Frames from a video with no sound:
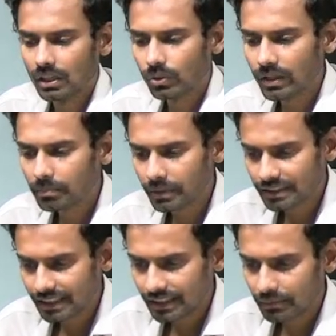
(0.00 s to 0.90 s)

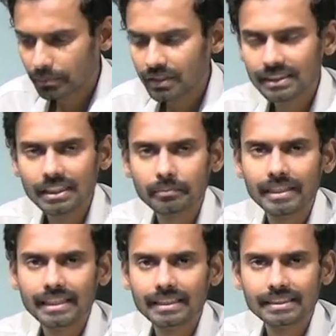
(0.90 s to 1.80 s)
12%
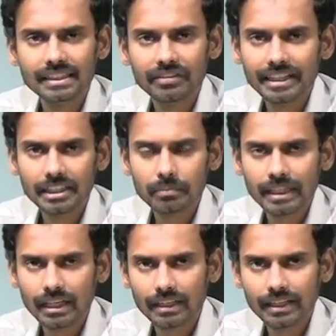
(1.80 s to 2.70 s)
meaning is divided by
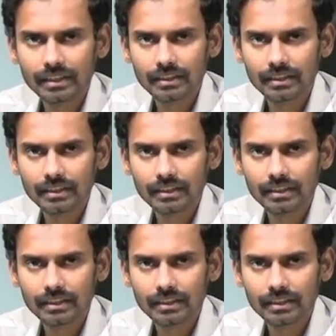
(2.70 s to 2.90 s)
100,